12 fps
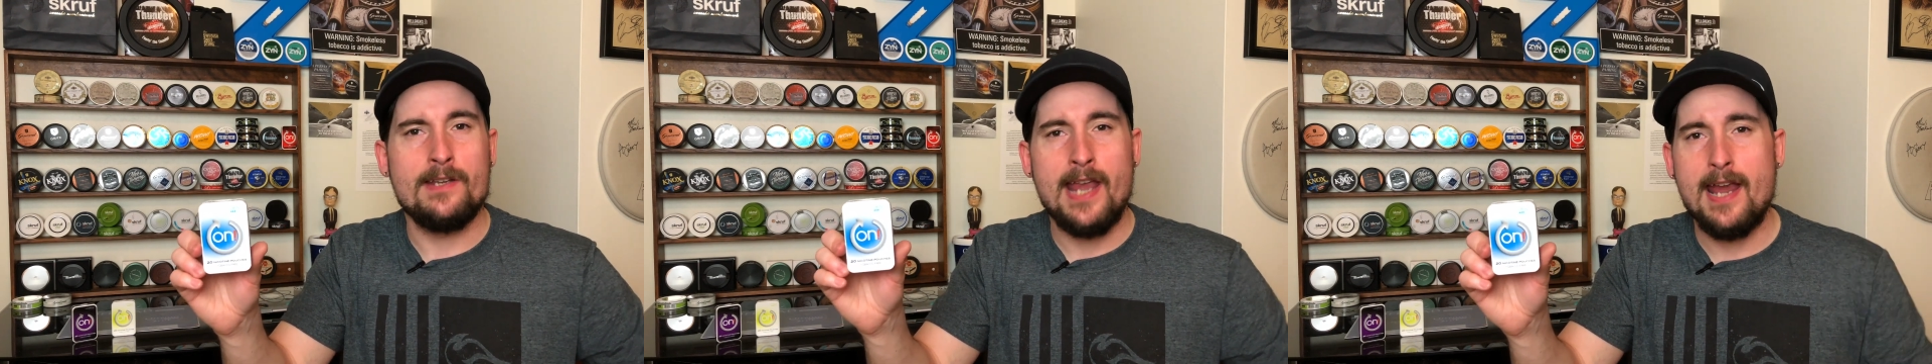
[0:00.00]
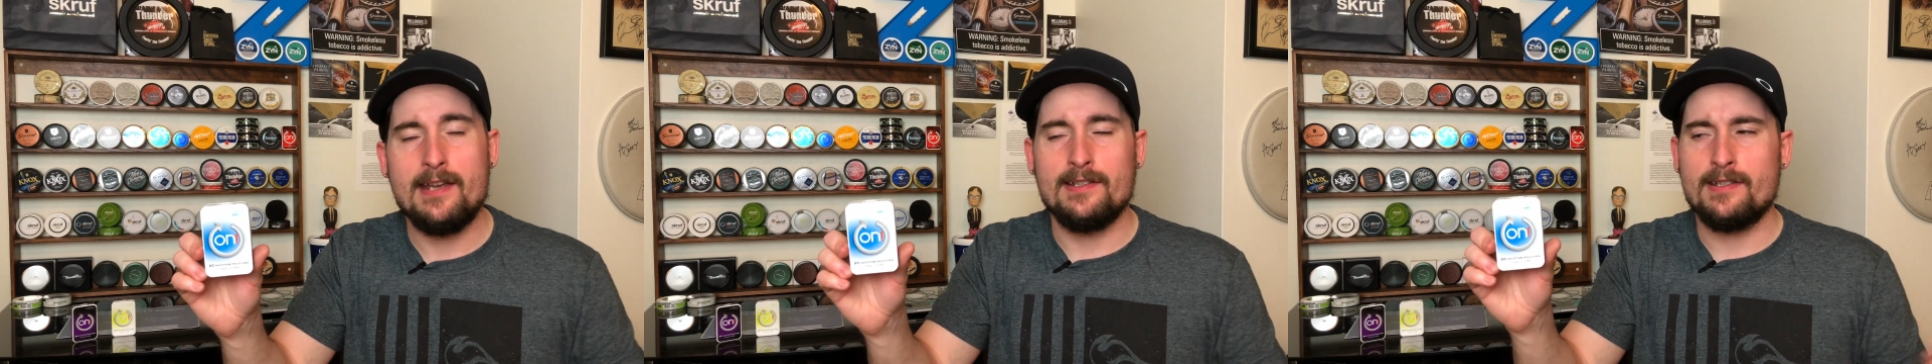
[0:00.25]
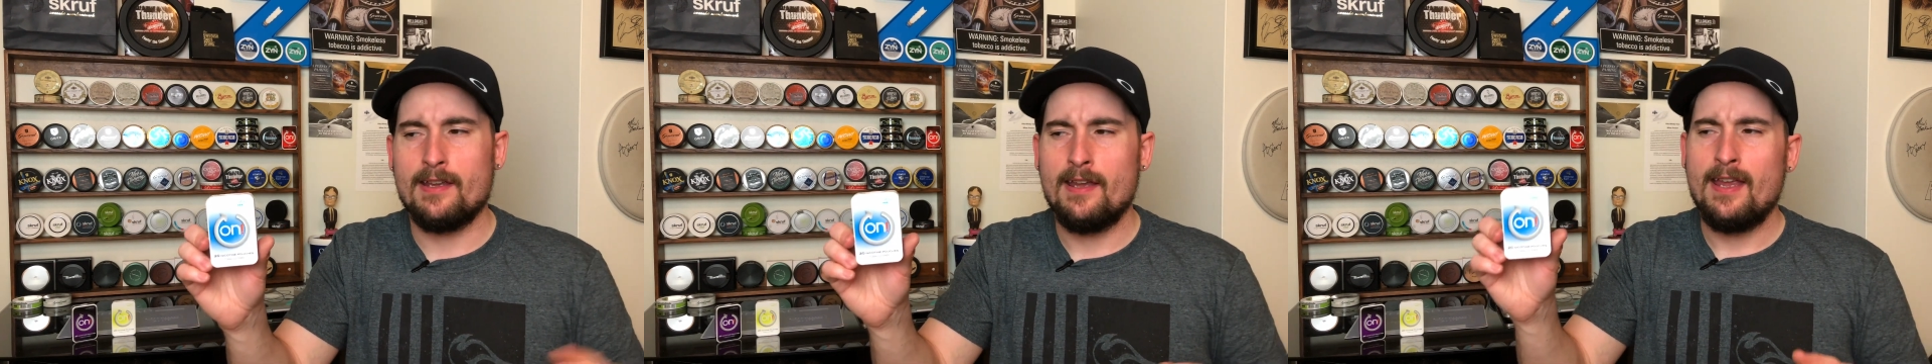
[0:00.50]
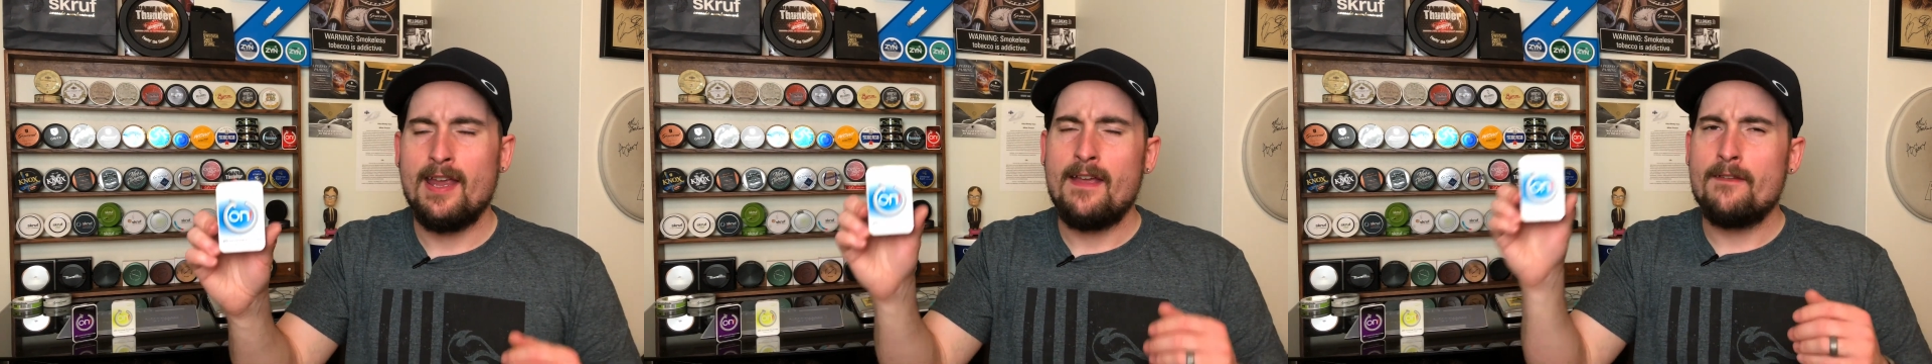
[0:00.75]
taste.
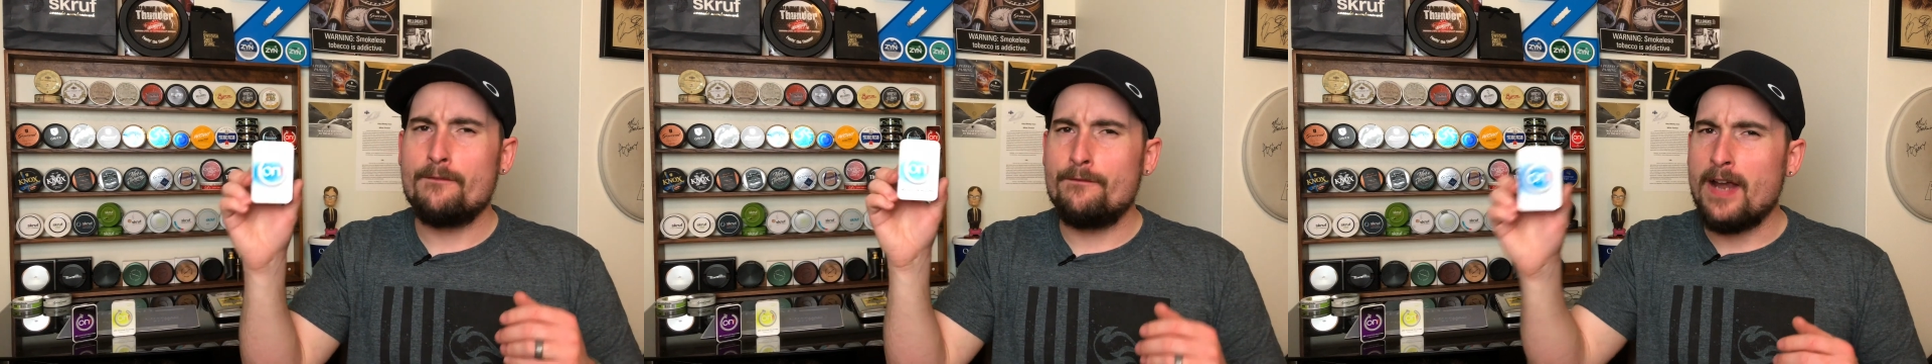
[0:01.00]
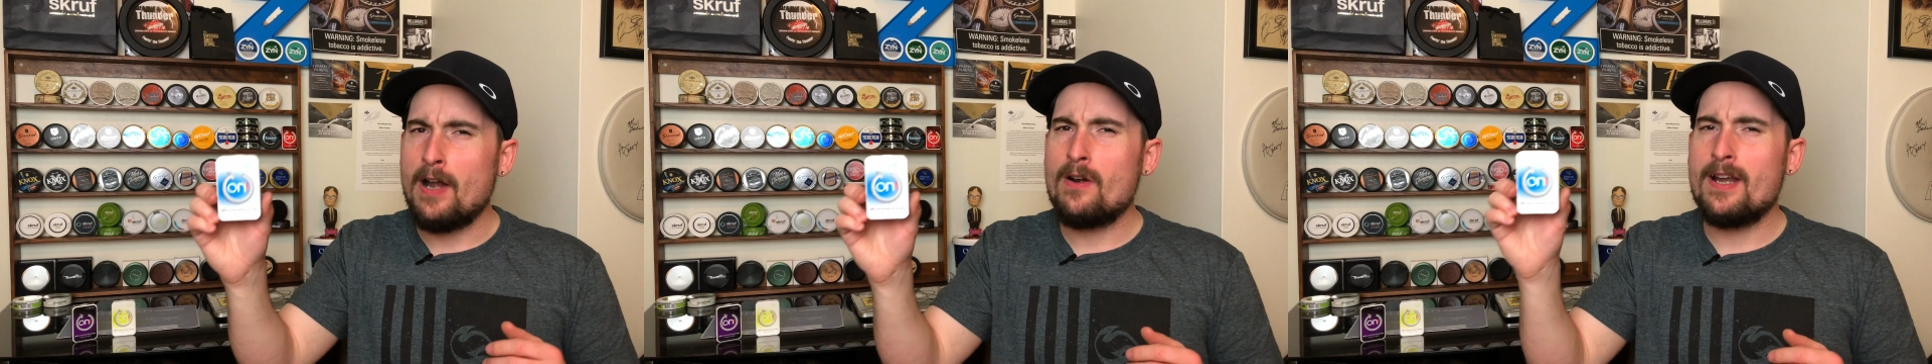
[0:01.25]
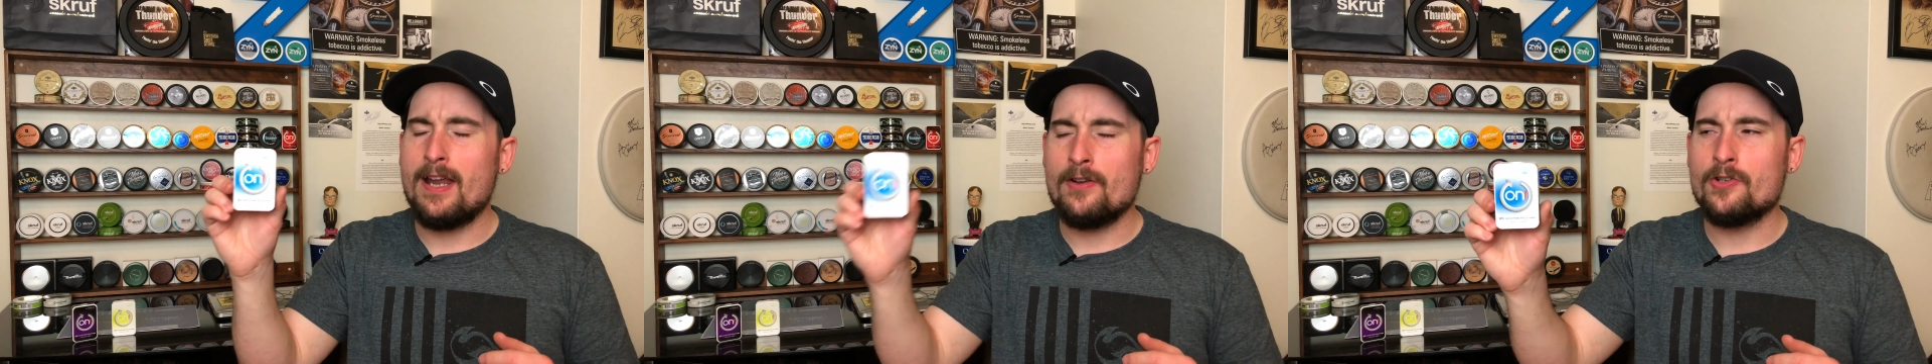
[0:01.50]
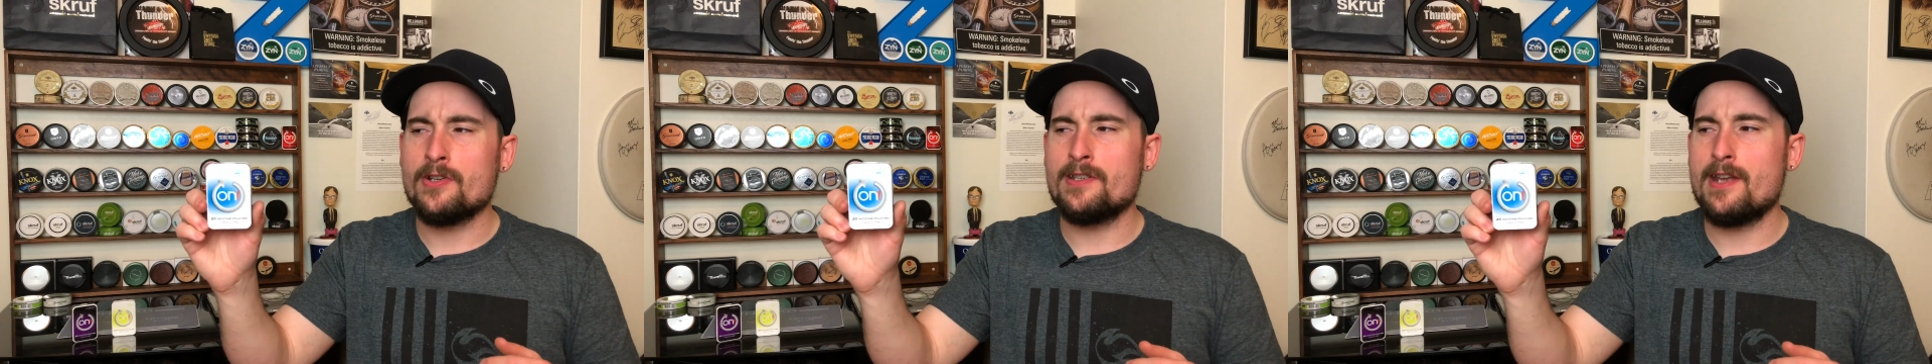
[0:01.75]
Very
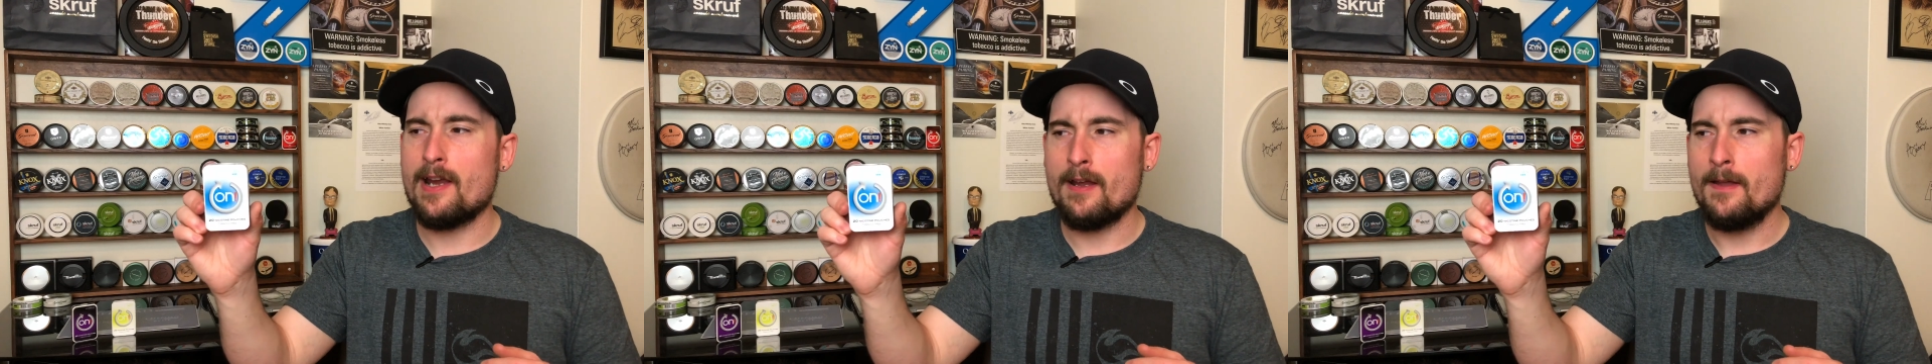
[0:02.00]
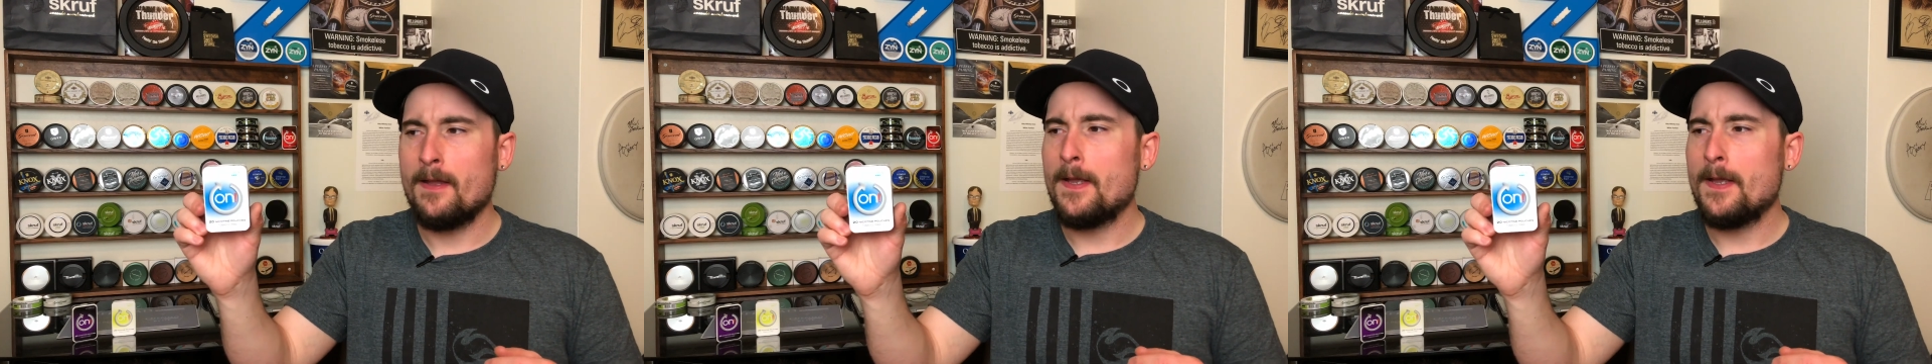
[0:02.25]
interesting.